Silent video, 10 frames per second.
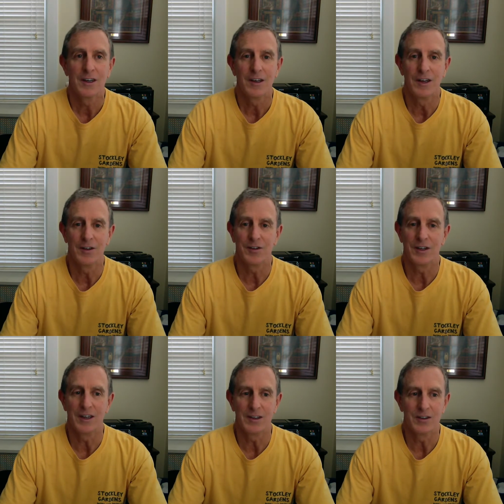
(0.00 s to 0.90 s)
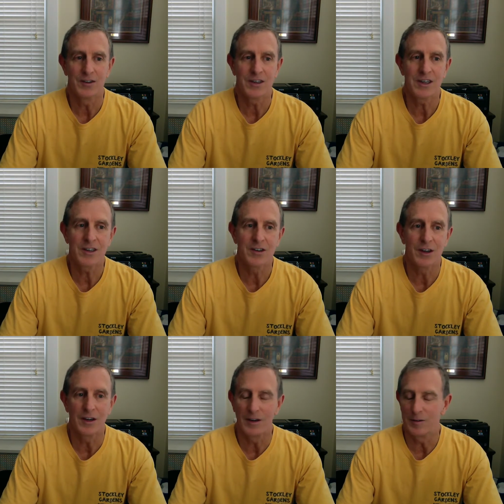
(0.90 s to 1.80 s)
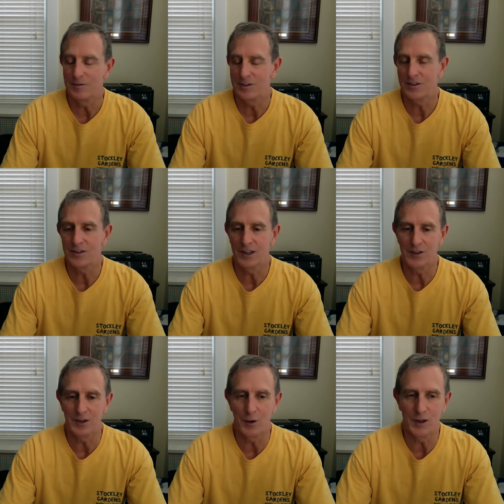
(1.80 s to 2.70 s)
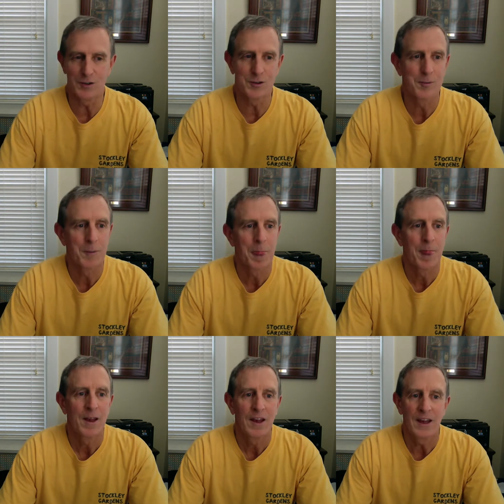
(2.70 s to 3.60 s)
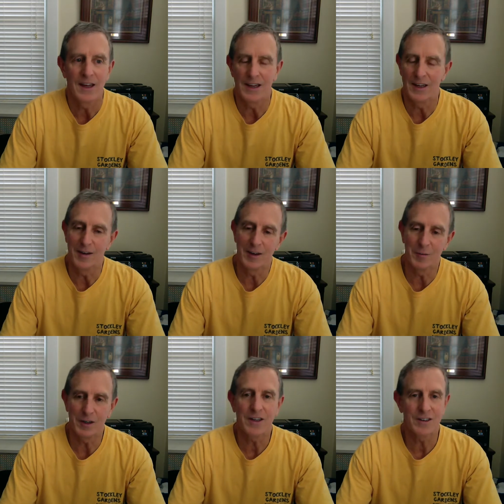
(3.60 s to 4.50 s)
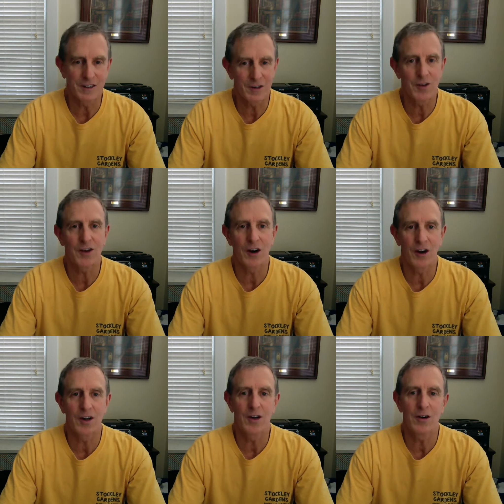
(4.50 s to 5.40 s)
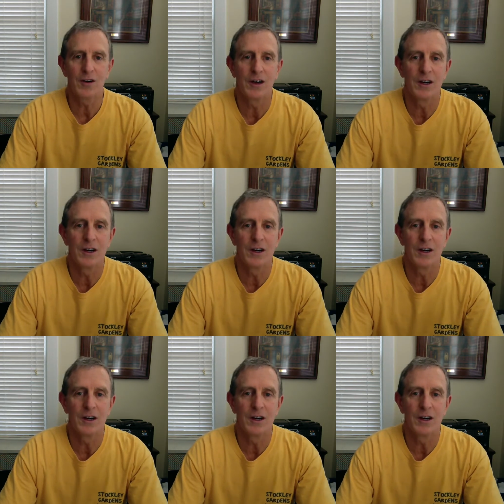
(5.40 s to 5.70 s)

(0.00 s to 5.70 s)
nuts, and seeds, fish, nuts, and oils. And I'm going to continue the cardio,